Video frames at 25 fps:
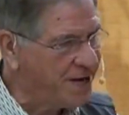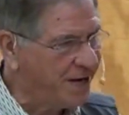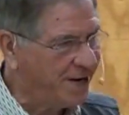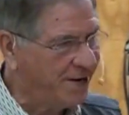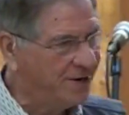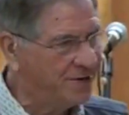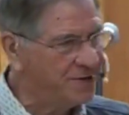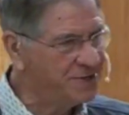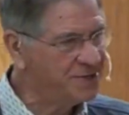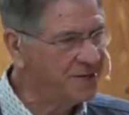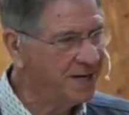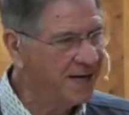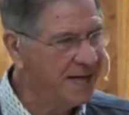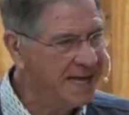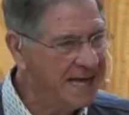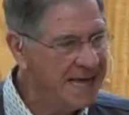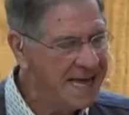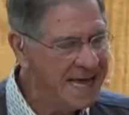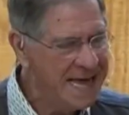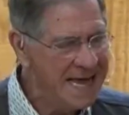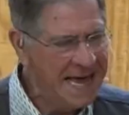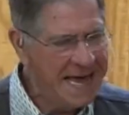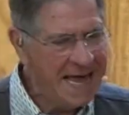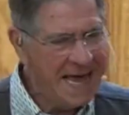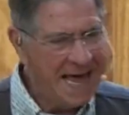years.
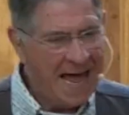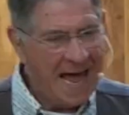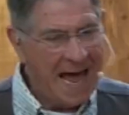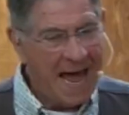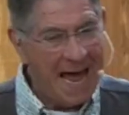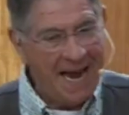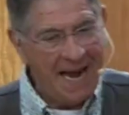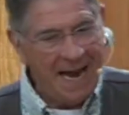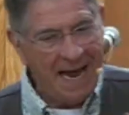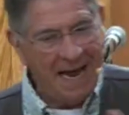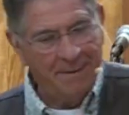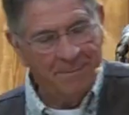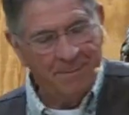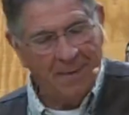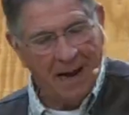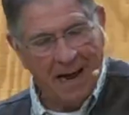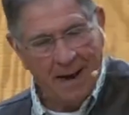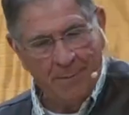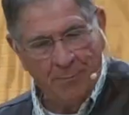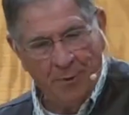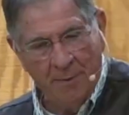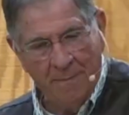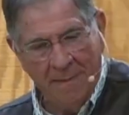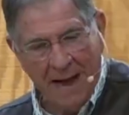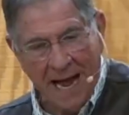And I'm,
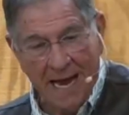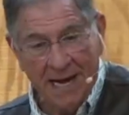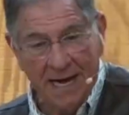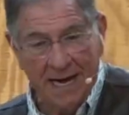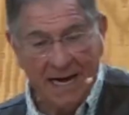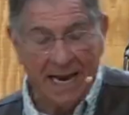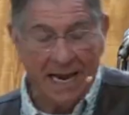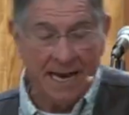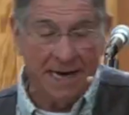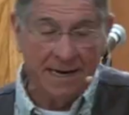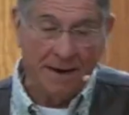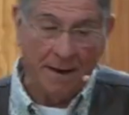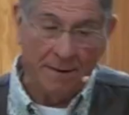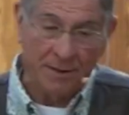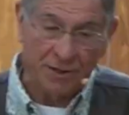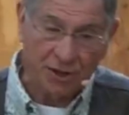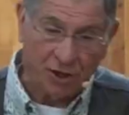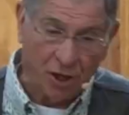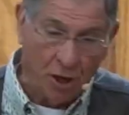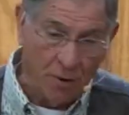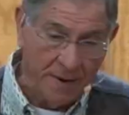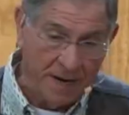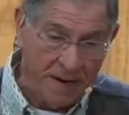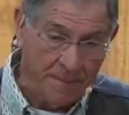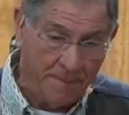I'm reminded, and
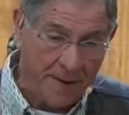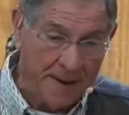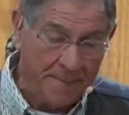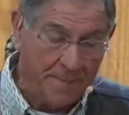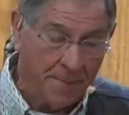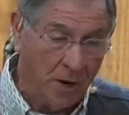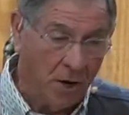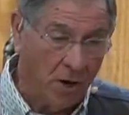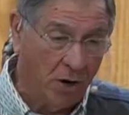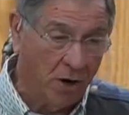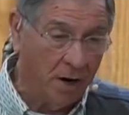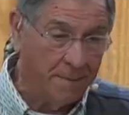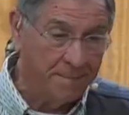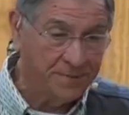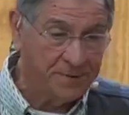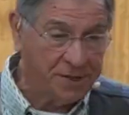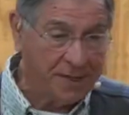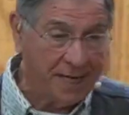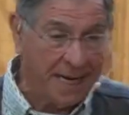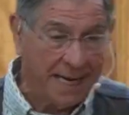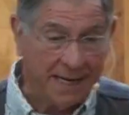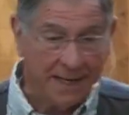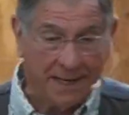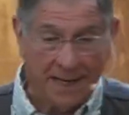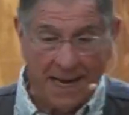so many people are
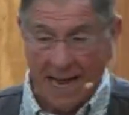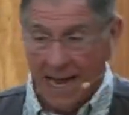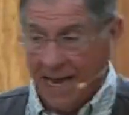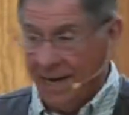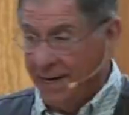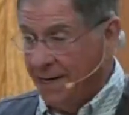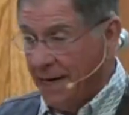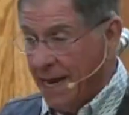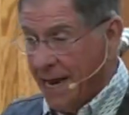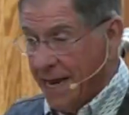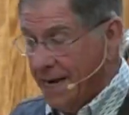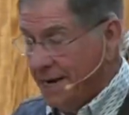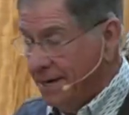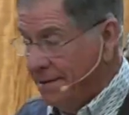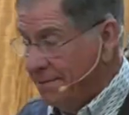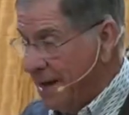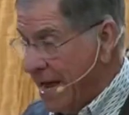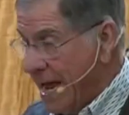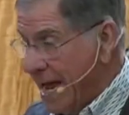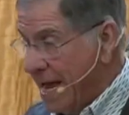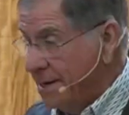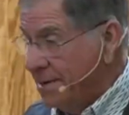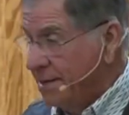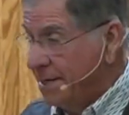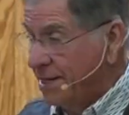upset and, and,
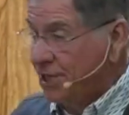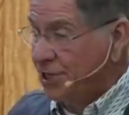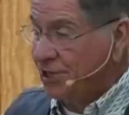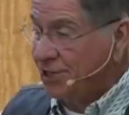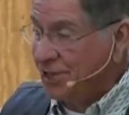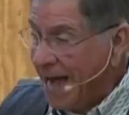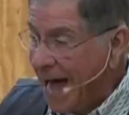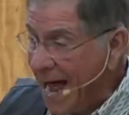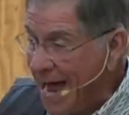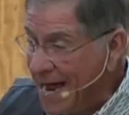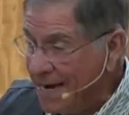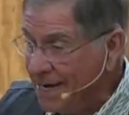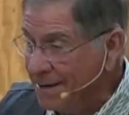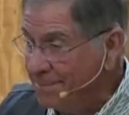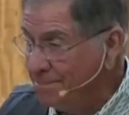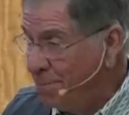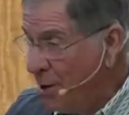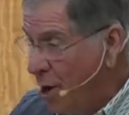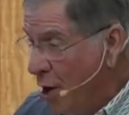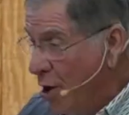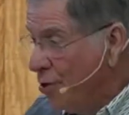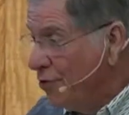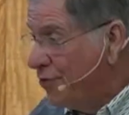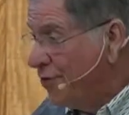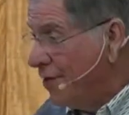and excited
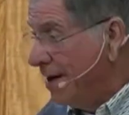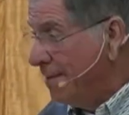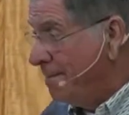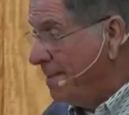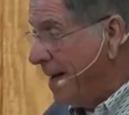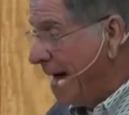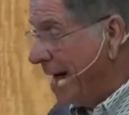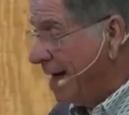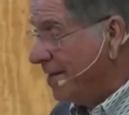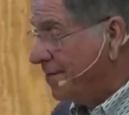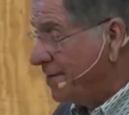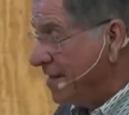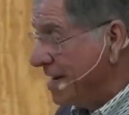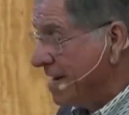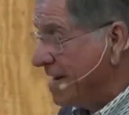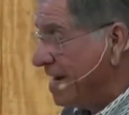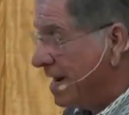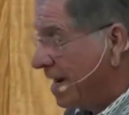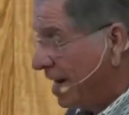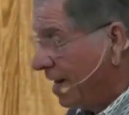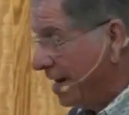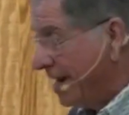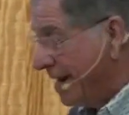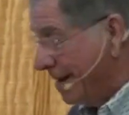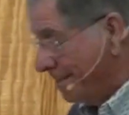both about the
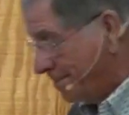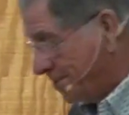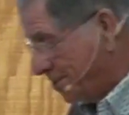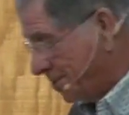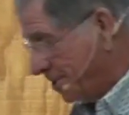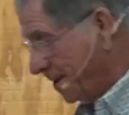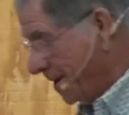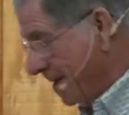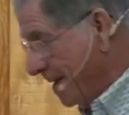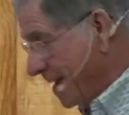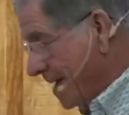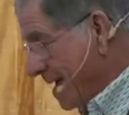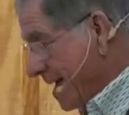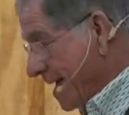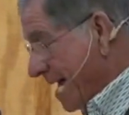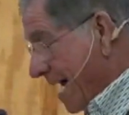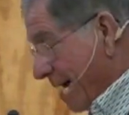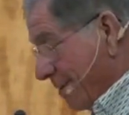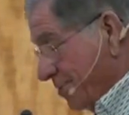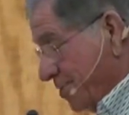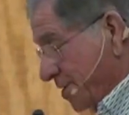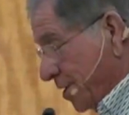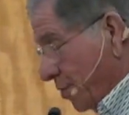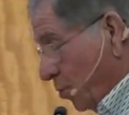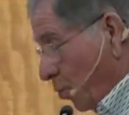eclipse. I
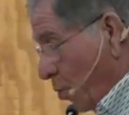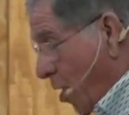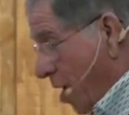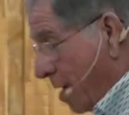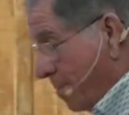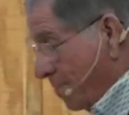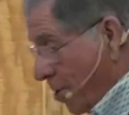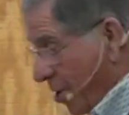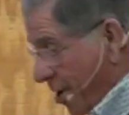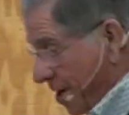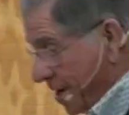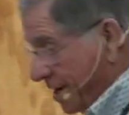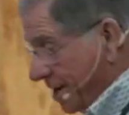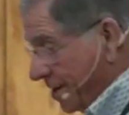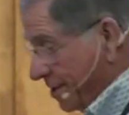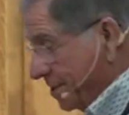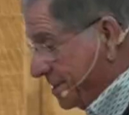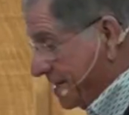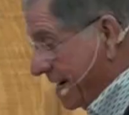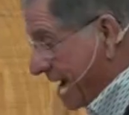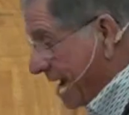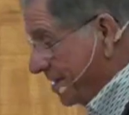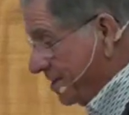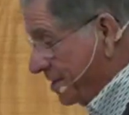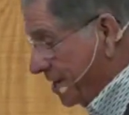was in Walmart here in
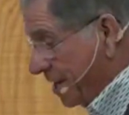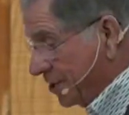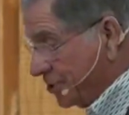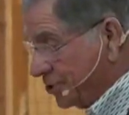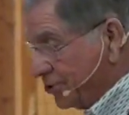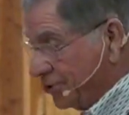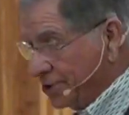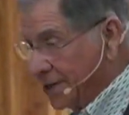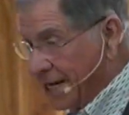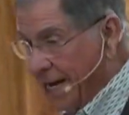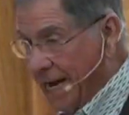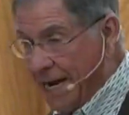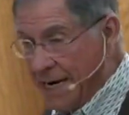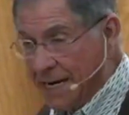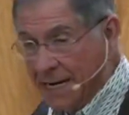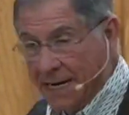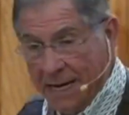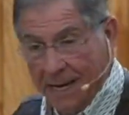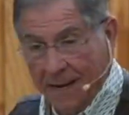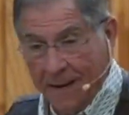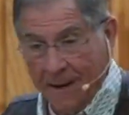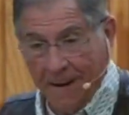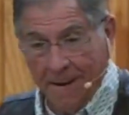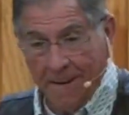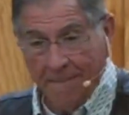town yesterday, and
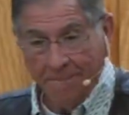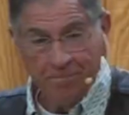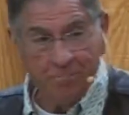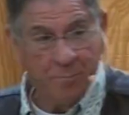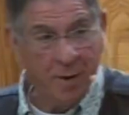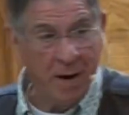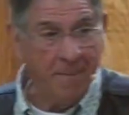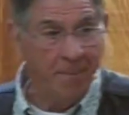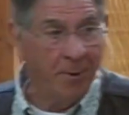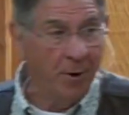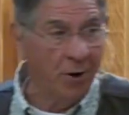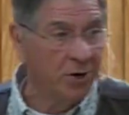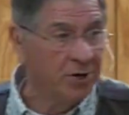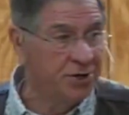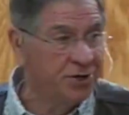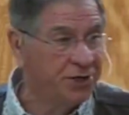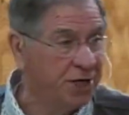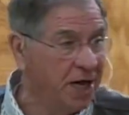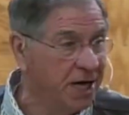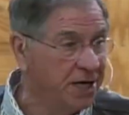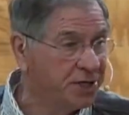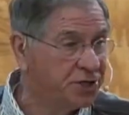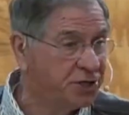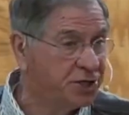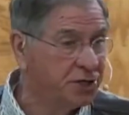people are
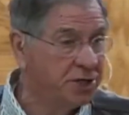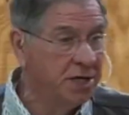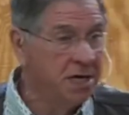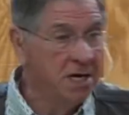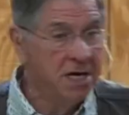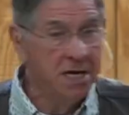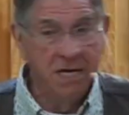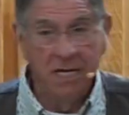just